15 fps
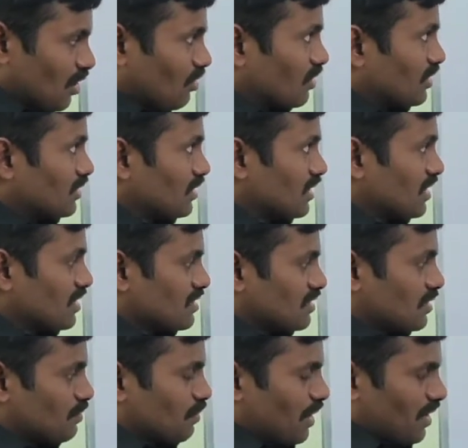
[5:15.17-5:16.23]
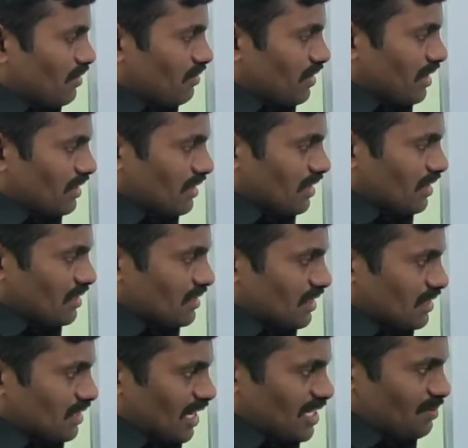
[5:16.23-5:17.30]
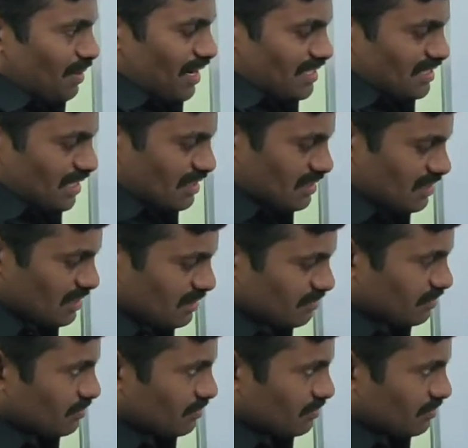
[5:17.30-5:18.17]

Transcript: Now in these prime factorization expansions,